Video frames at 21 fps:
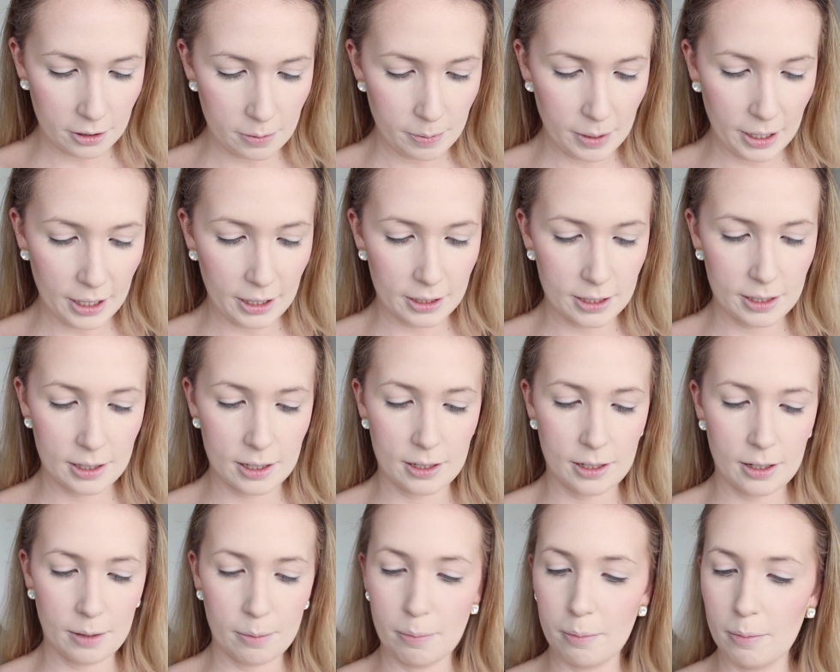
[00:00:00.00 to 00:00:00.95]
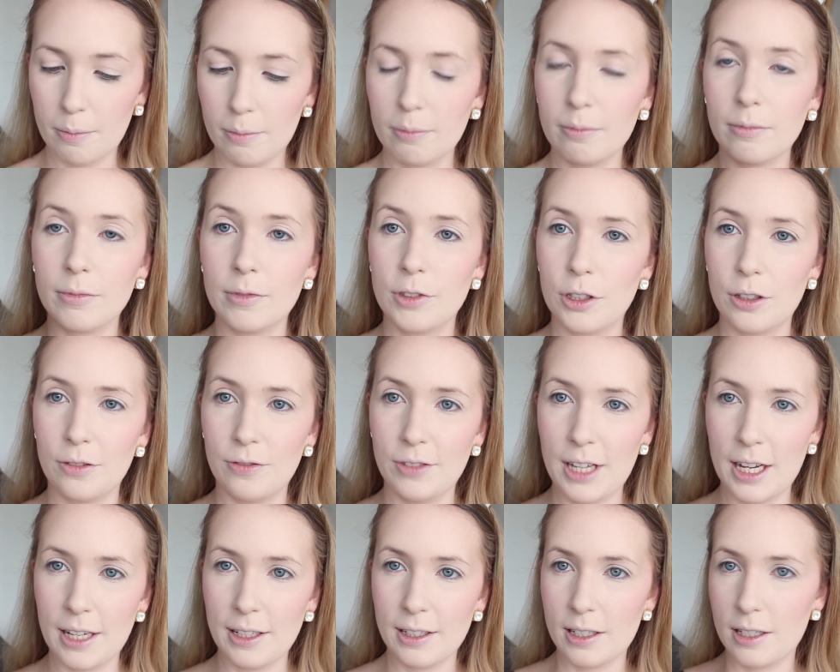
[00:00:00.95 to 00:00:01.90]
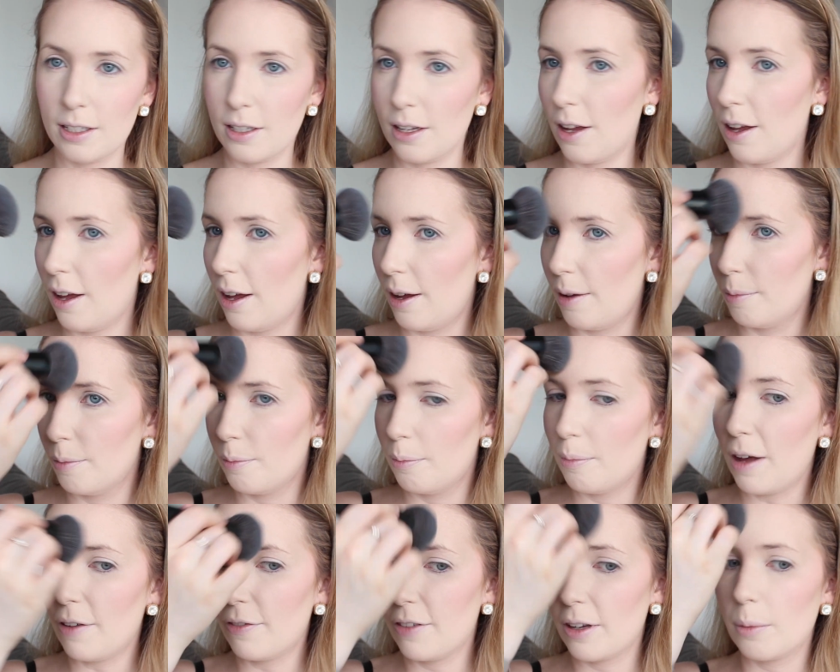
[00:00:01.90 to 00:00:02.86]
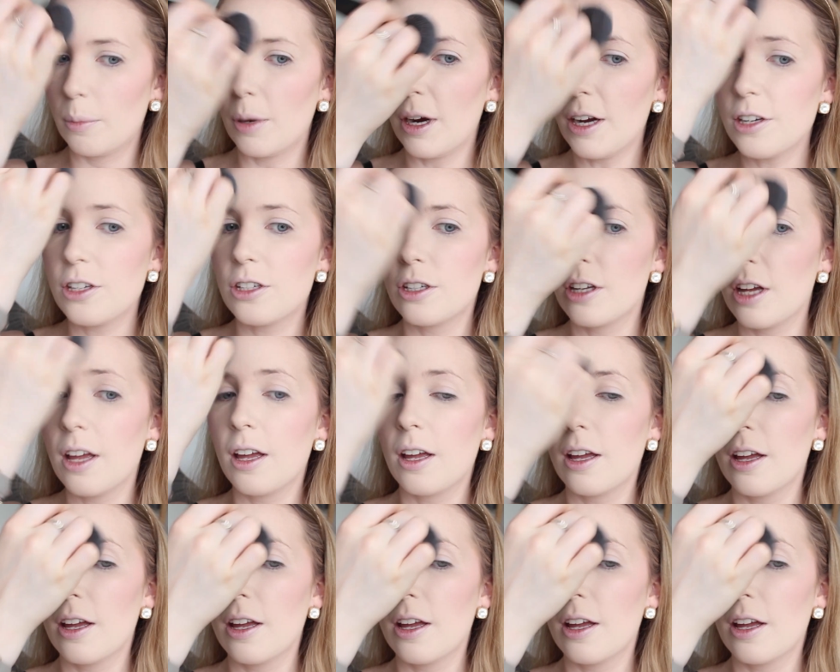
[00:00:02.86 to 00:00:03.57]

Cosmetics sort of dense buffing brush.